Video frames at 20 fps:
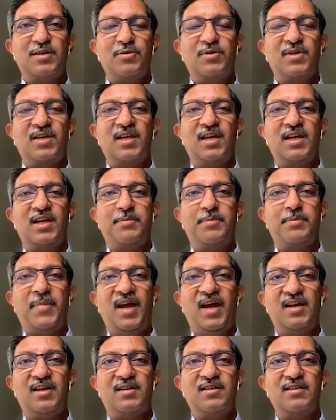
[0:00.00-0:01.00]
looking at
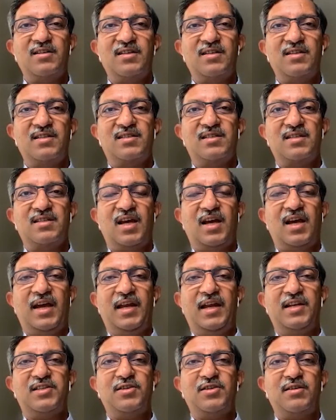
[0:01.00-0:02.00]
patterns
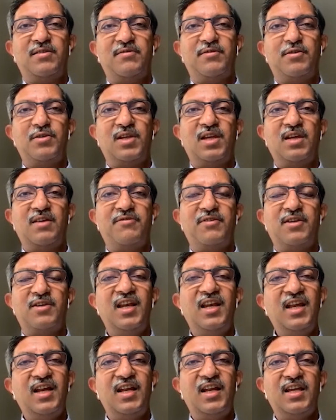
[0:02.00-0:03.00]
and sort of looking for
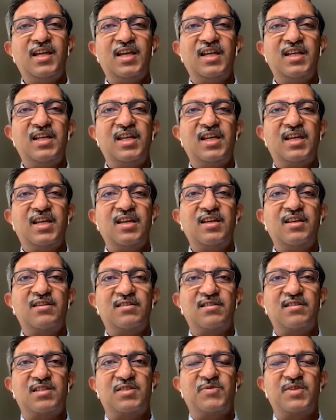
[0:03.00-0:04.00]
leading indicators,